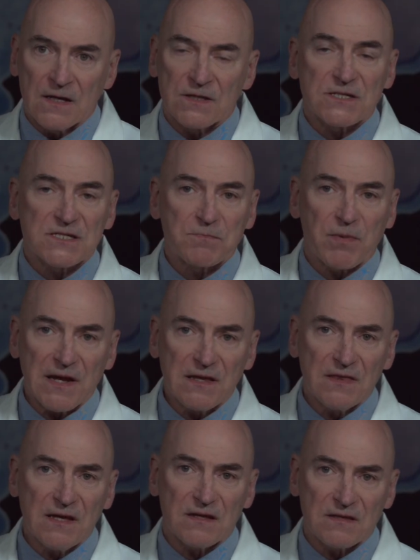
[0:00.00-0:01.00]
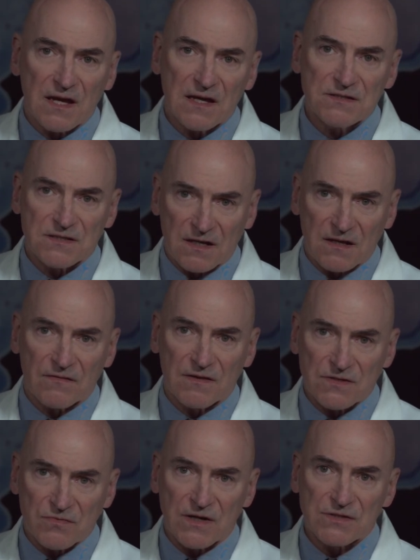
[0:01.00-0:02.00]
Despite the intensity of
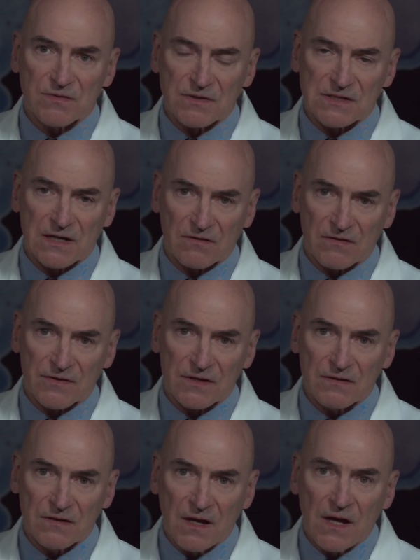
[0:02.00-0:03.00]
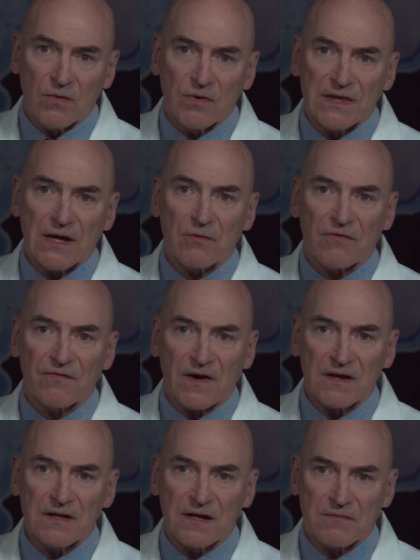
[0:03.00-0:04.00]
these regimens, however, when they were
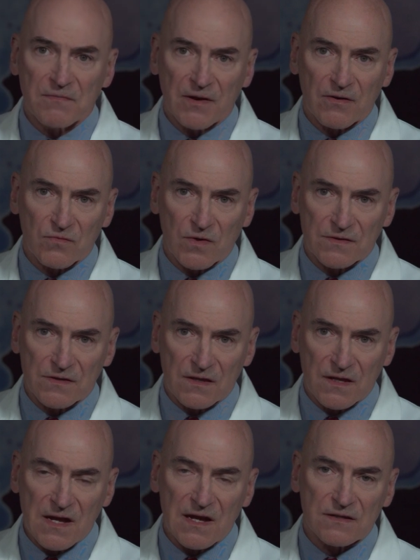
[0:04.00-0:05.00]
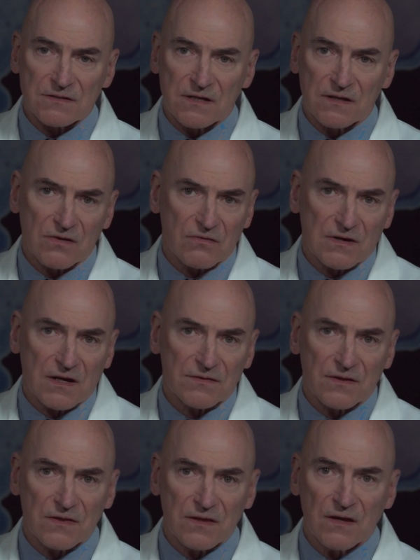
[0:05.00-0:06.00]
finally compared one to the next, it turned out
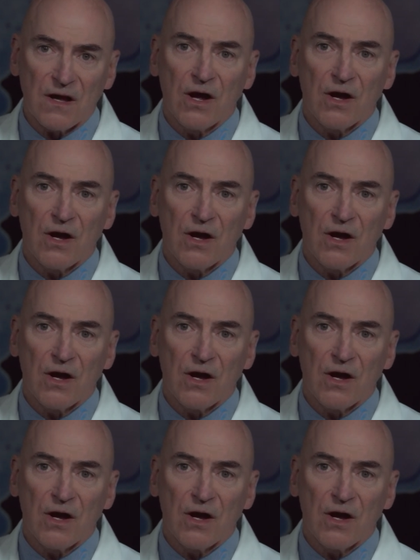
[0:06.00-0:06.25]
that the